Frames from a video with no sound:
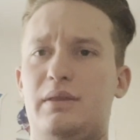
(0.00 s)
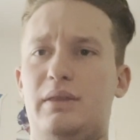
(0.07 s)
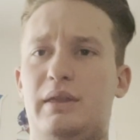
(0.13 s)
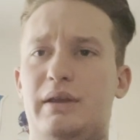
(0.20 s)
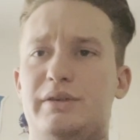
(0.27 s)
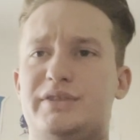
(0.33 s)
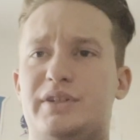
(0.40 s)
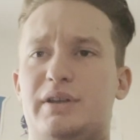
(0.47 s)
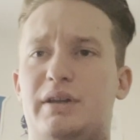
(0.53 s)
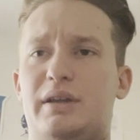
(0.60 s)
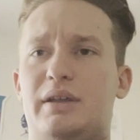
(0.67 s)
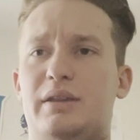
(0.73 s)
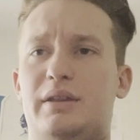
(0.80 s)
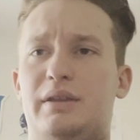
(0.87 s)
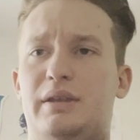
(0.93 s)
there's
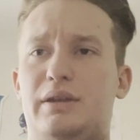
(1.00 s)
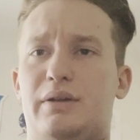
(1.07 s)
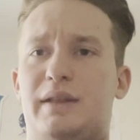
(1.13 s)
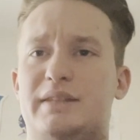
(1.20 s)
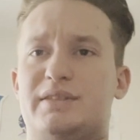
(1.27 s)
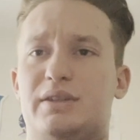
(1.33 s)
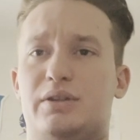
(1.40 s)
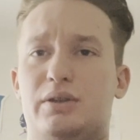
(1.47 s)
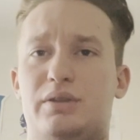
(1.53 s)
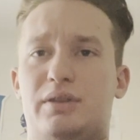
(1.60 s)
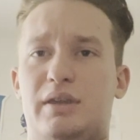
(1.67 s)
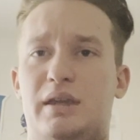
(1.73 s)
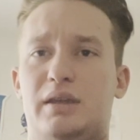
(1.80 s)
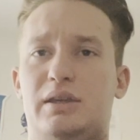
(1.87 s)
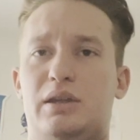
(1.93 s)
a, you know, that's a good
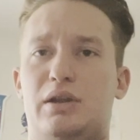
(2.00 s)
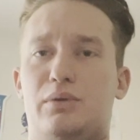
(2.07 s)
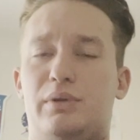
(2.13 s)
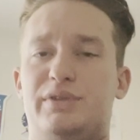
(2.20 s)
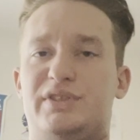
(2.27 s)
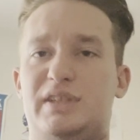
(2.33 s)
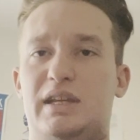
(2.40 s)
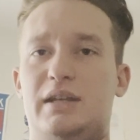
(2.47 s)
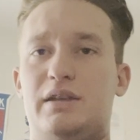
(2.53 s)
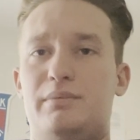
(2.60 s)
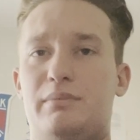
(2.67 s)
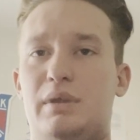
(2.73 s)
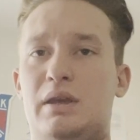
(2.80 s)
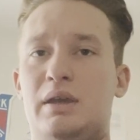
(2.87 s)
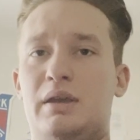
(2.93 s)
thing. You know, we've seen
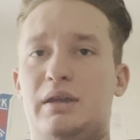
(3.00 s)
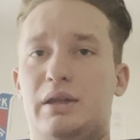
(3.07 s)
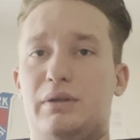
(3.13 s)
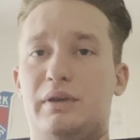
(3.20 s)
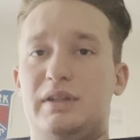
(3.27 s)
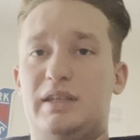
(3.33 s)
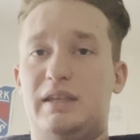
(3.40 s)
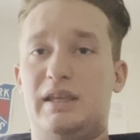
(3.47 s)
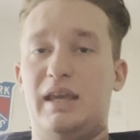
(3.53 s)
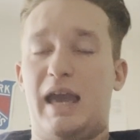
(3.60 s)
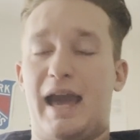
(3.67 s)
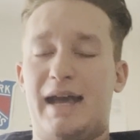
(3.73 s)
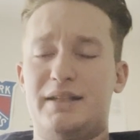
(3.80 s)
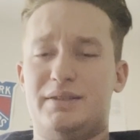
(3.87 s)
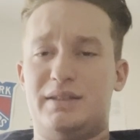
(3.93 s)
him, you know, he
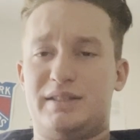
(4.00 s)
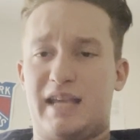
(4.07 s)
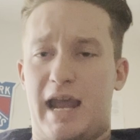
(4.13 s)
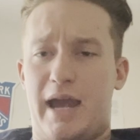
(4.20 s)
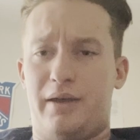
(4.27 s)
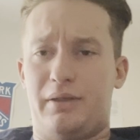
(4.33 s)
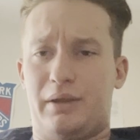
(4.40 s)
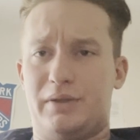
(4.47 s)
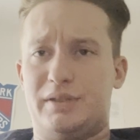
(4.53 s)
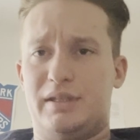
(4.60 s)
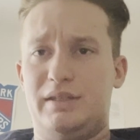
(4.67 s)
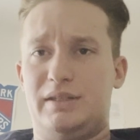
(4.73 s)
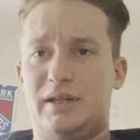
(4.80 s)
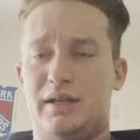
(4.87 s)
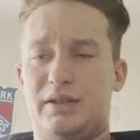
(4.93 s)
has the talent.
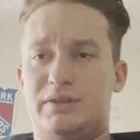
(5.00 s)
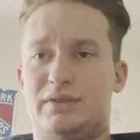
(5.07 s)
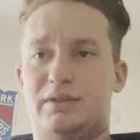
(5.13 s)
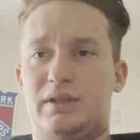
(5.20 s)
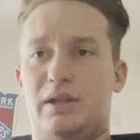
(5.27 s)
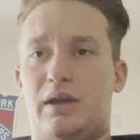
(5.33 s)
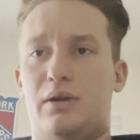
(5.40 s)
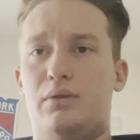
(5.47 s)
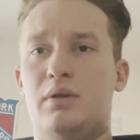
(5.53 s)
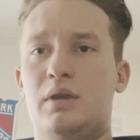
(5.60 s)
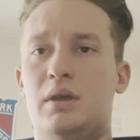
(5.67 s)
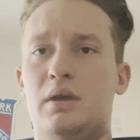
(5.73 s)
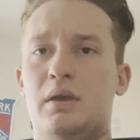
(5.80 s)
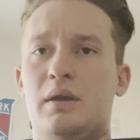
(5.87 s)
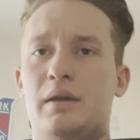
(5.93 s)
He does, you know.
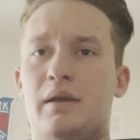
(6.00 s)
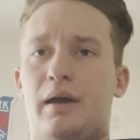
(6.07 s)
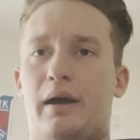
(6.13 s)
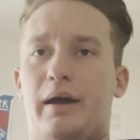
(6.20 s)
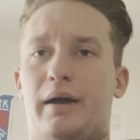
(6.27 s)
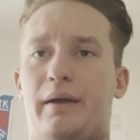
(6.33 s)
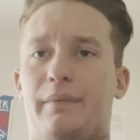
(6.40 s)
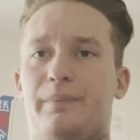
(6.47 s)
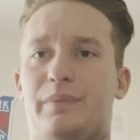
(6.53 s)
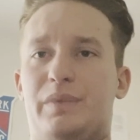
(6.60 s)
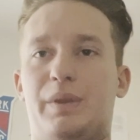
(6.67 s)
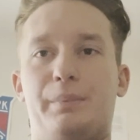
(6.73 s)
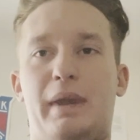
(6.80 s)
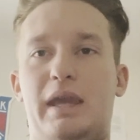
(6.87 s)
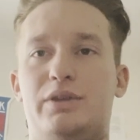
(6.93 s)

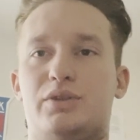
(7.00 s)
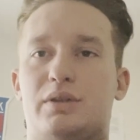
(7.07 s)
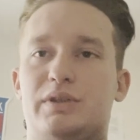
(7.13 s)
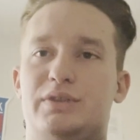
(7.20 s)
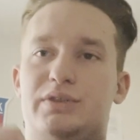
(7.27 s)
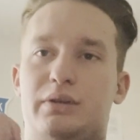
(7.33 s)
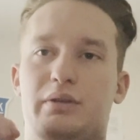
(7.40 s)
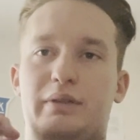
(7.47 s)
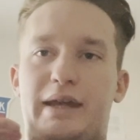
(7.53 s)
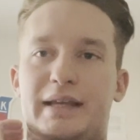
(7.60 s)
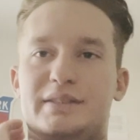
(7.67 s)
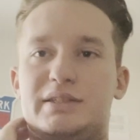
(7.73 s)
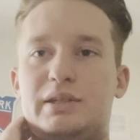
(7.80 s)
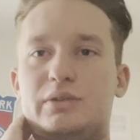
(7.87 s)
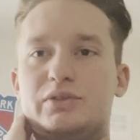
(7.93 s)
The major concern
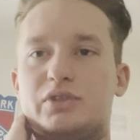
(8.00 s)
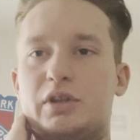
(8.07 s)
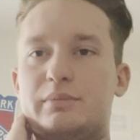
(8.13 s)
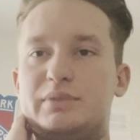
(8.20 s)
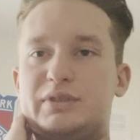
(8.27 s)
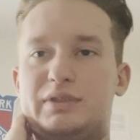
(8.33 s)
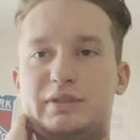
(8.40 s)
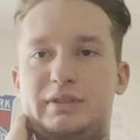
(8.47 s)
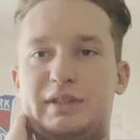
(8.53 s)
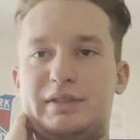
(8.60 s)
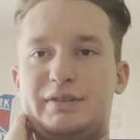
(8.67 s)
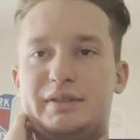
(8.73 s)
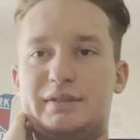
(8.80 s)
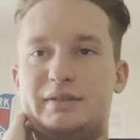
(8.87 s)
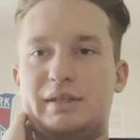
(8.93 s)
last year in terms of
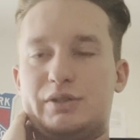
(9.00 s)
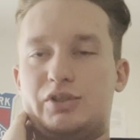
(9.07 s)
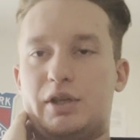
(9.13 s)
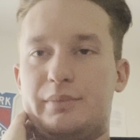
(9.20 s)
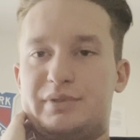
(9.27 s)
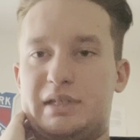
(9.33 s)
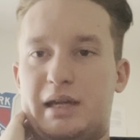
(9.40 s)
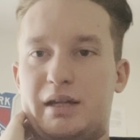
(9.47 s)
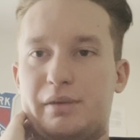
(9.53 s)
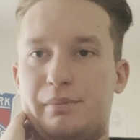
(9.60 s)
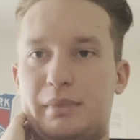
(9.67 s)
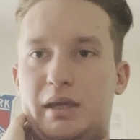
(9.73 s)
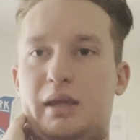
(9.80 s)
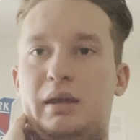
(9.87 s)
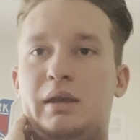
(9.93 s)
statistics that jumps out at
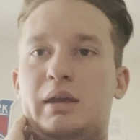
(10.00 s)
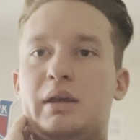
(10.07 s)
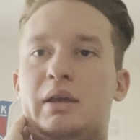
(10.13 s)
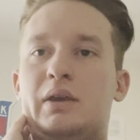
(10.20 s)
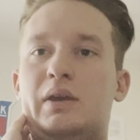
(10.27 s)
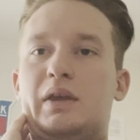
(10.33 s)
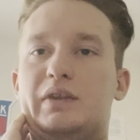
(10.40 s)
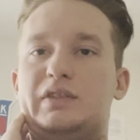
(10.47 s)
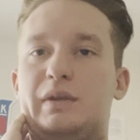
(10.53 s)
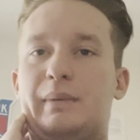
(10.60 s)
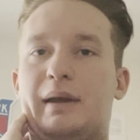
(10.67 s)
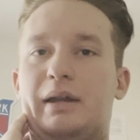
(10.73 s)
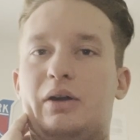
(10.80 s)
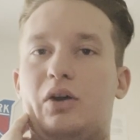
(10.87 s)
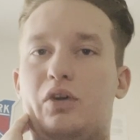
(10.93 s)
me is the
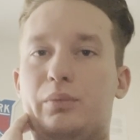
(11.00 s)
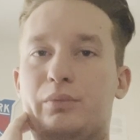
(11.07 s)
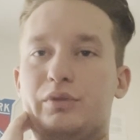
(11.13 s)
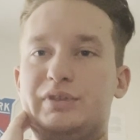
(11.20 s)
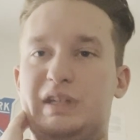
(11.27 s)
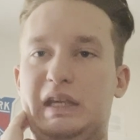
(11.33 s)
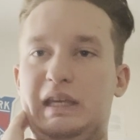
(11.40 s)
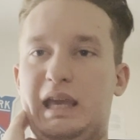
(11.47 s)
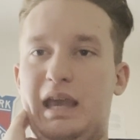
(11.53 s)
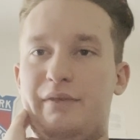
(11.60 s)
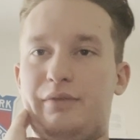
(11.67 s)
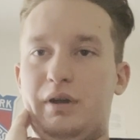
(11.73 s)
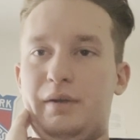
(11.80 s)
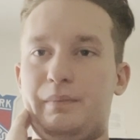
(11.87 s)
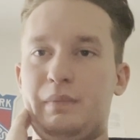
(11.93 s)
amount of homers he
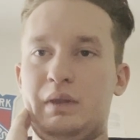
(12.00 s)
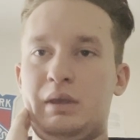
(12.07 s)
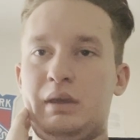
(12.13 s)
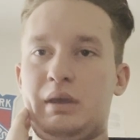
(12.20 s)
gave up.